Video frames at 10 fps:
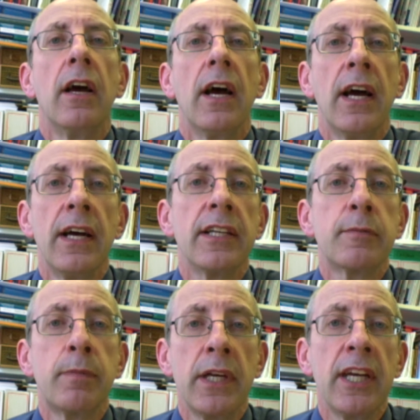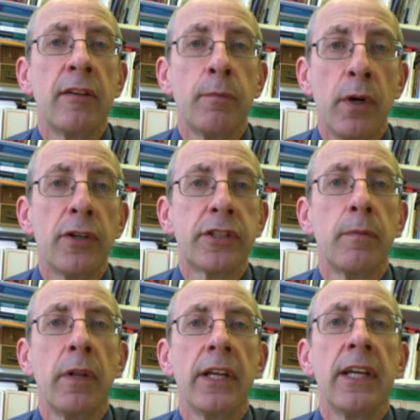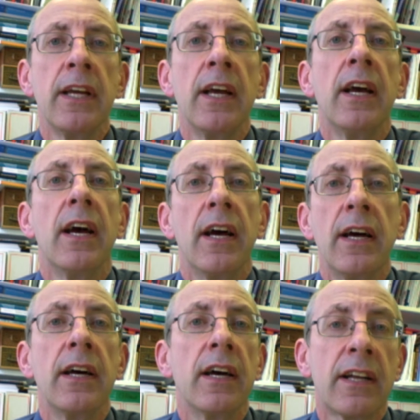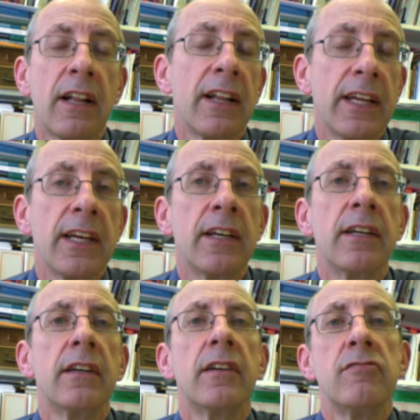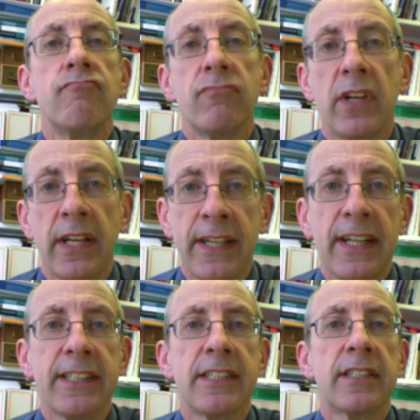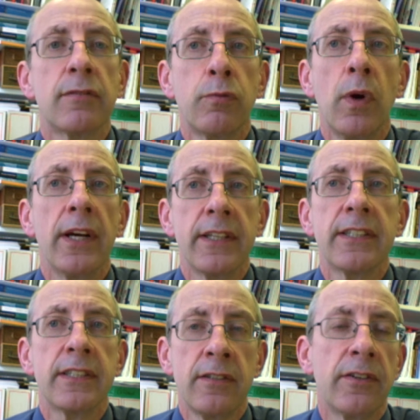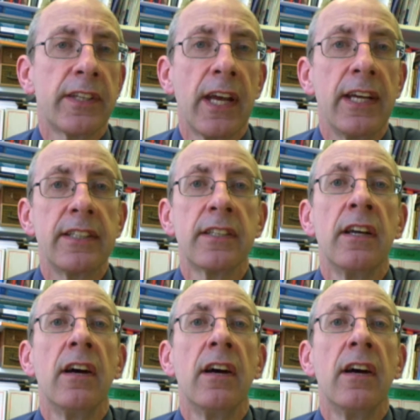as being possibly a clear analysis of why this is not the case.